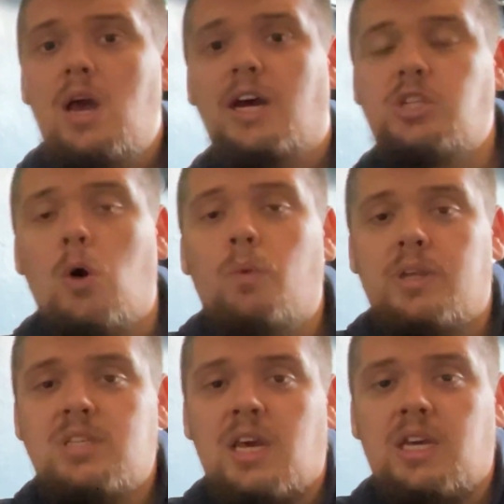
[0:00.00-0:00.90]
I don't want
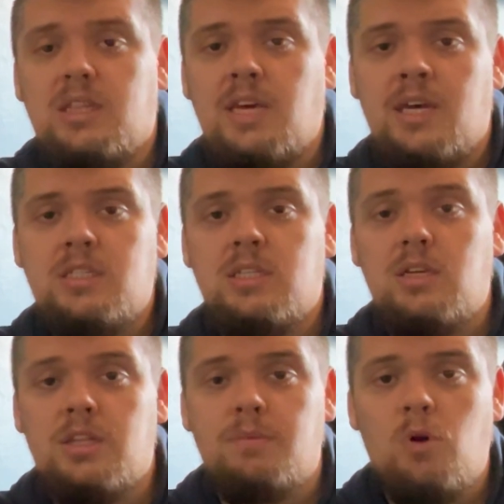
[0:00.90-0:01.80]
to take it there
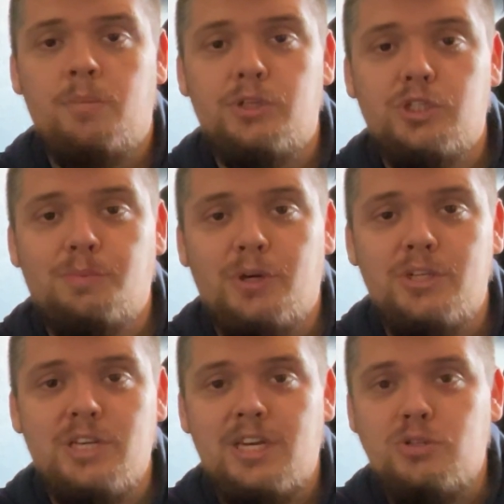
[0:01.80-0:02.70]
at the moment, just
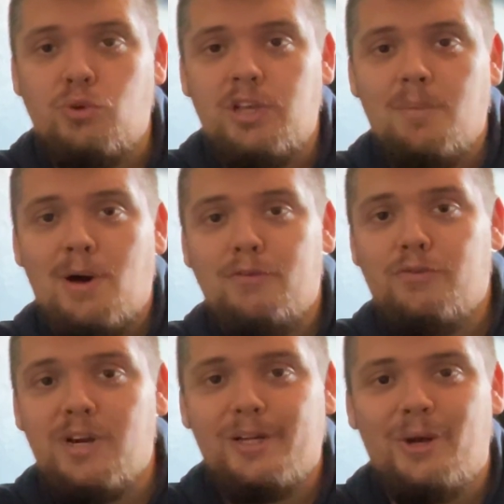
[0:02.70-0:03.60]
because it is only about
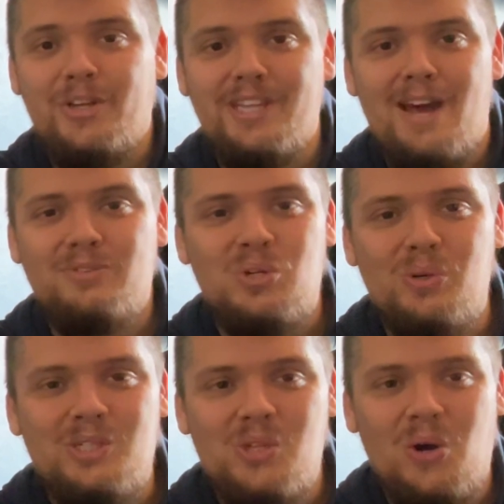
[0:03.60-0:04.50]
3 o'clock in the afternoon.
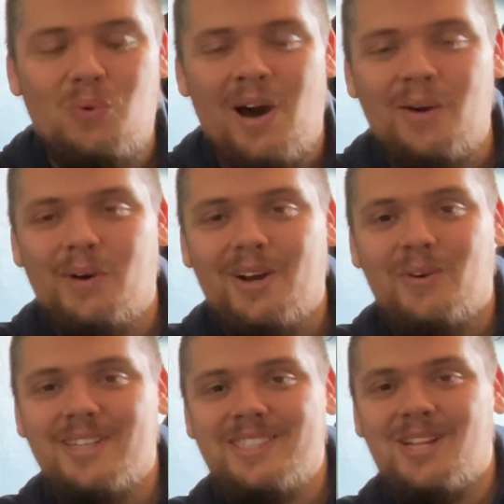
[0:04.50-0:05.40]
It's not quite when I
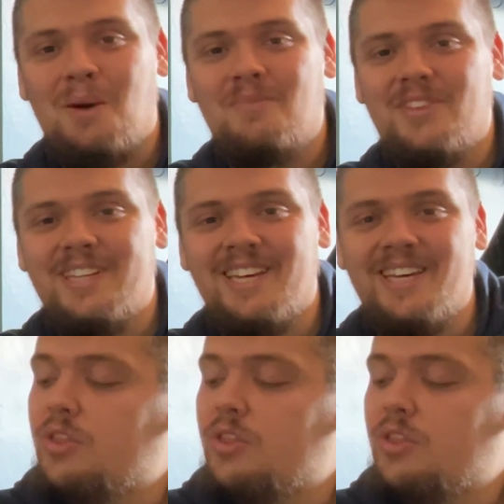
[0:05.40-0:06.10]
want to stop for the day.